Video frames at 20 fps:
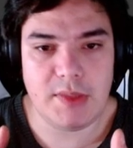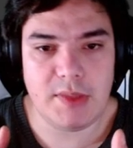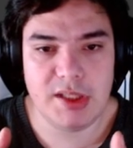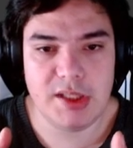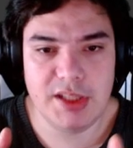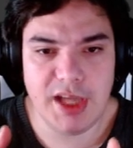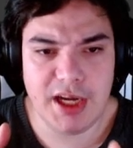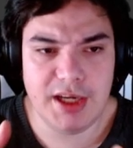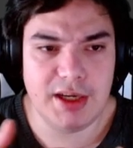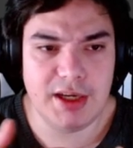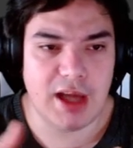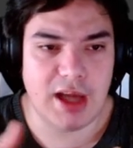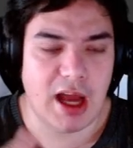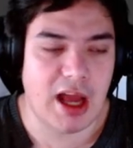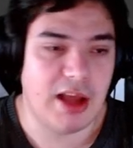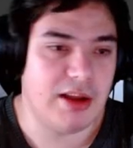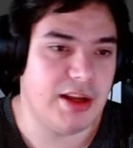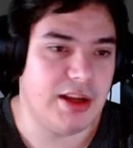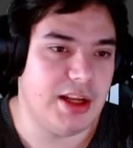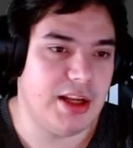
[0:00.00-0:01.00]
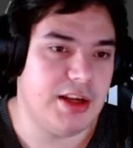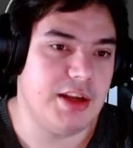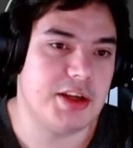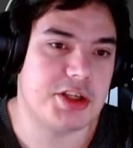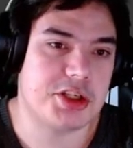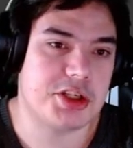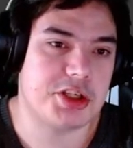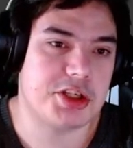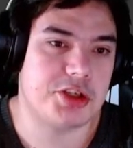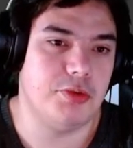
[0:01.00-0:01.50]
then it is
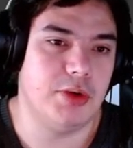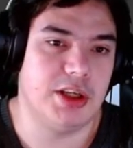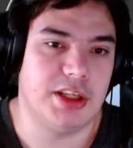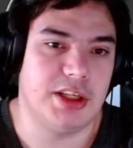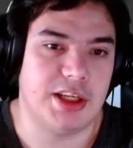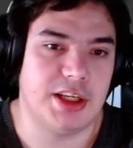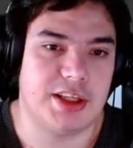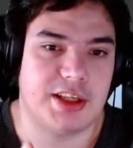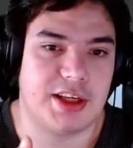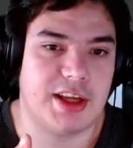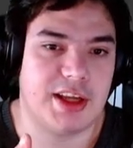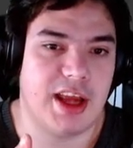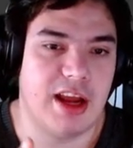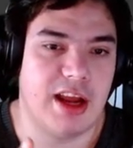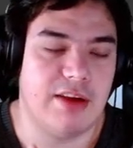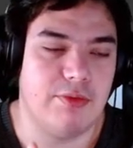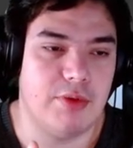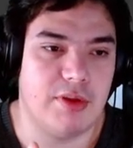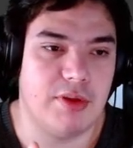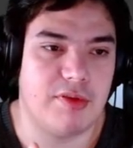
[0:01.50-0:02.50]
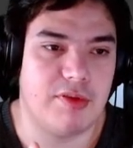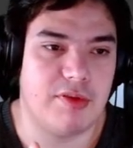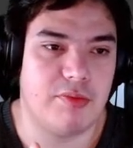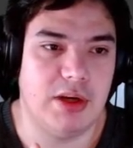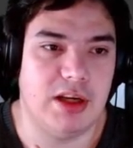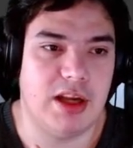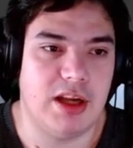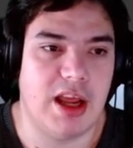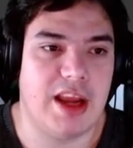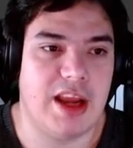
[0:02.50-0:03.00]
sure that the canvas will
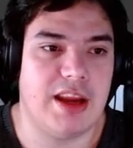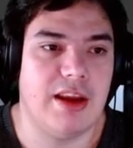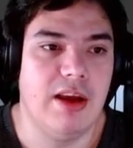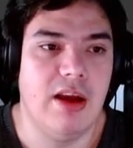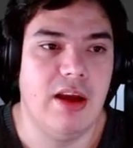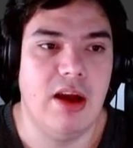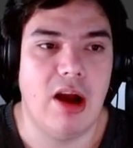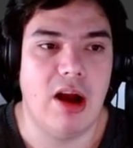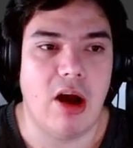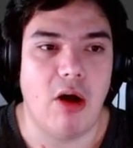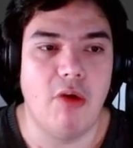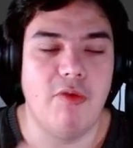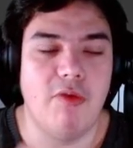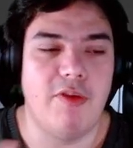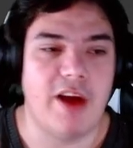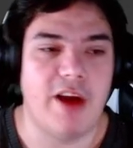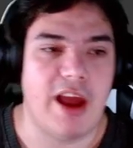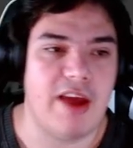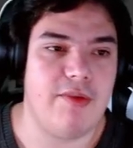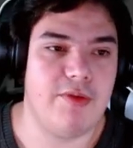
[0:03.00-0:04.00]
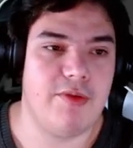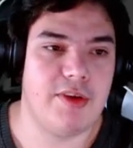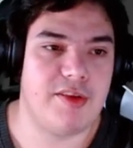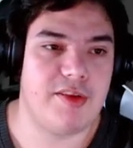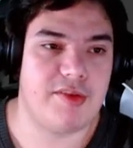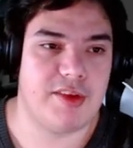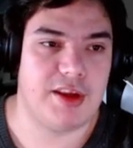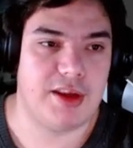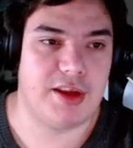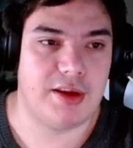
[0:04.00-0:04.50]
lay over
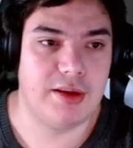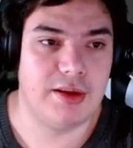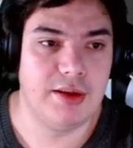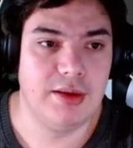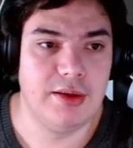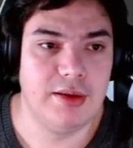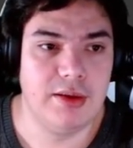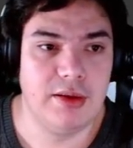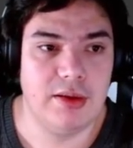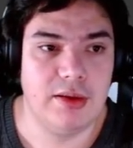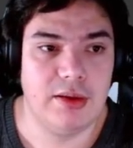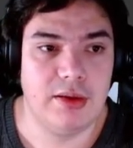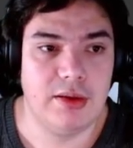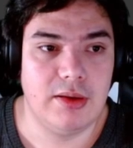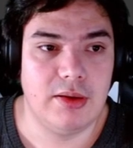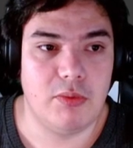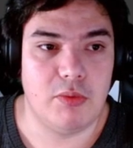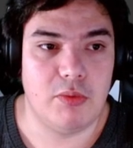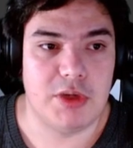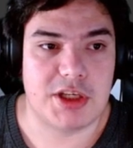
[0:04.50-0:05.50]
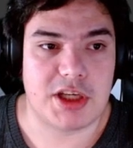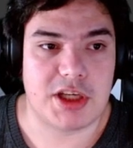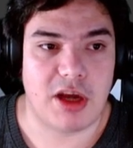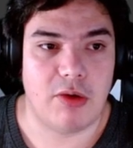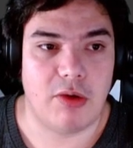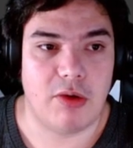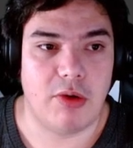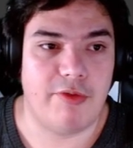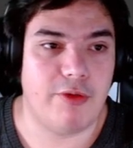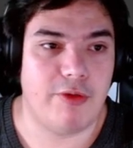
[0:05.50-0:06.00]
everything which
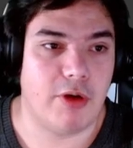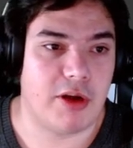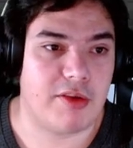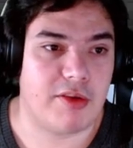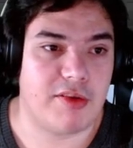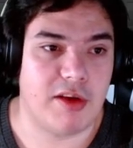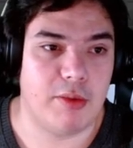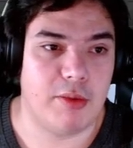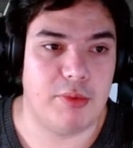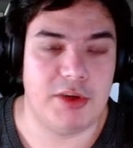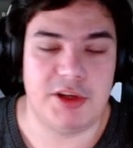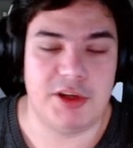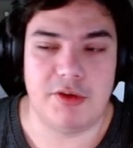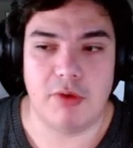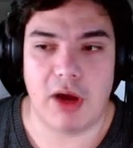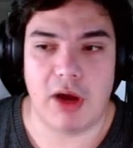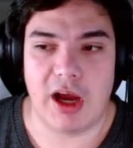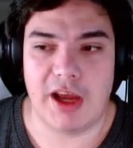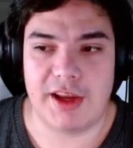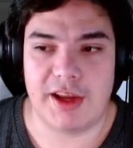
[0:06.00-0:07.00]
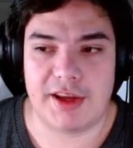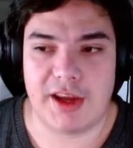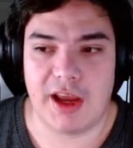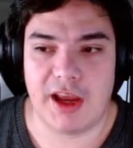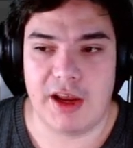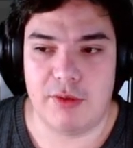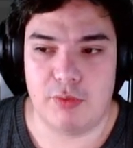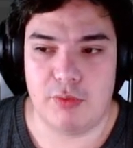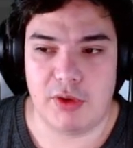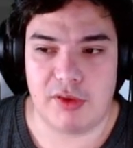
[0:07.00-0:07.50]
our, for example, UI
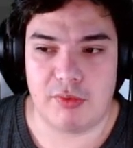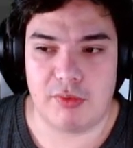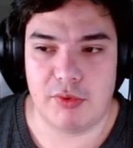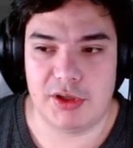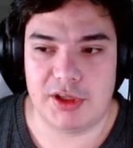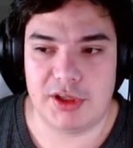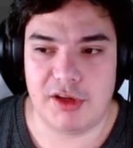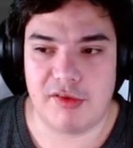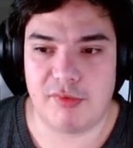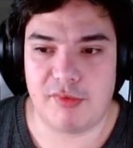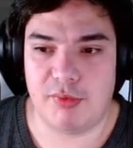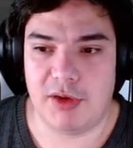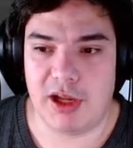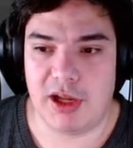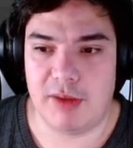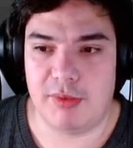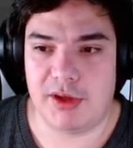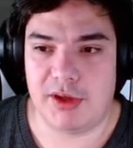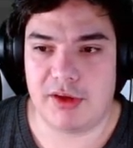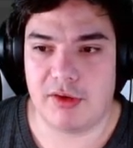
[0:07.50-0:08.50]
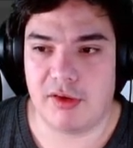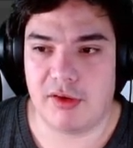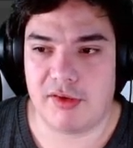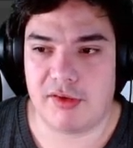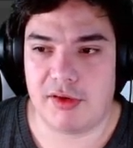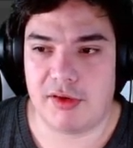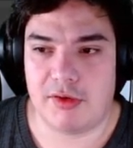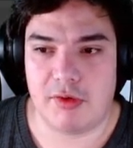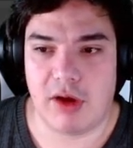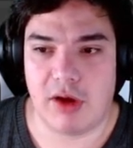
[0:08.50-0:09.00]
canvas will display, because
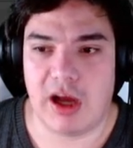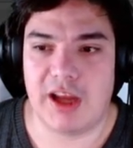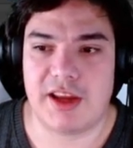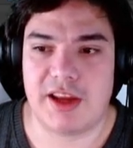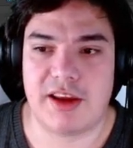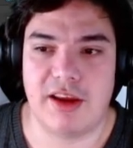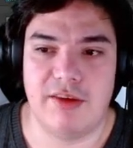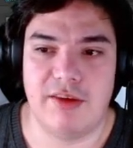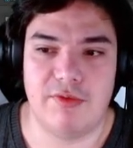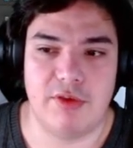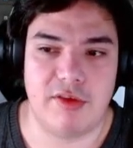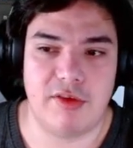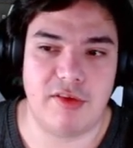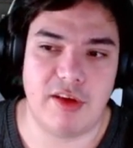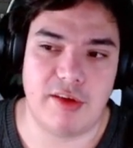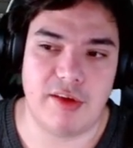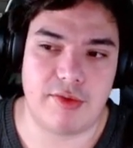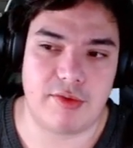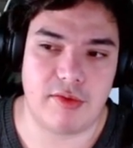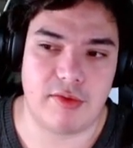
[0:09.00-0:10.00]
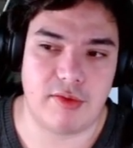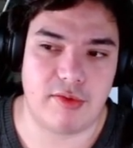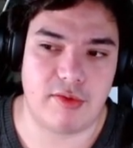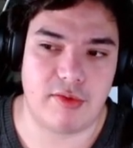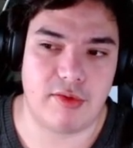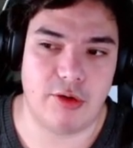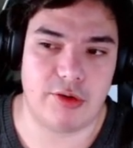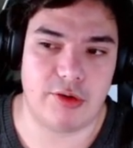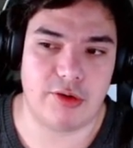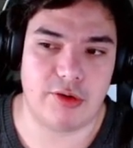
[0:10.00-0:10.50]
the UI canvas has the
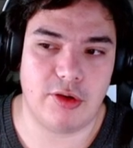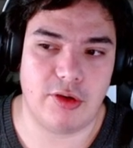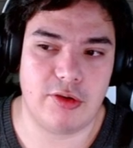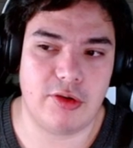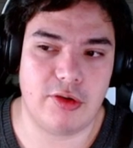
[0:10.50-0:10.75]
sort order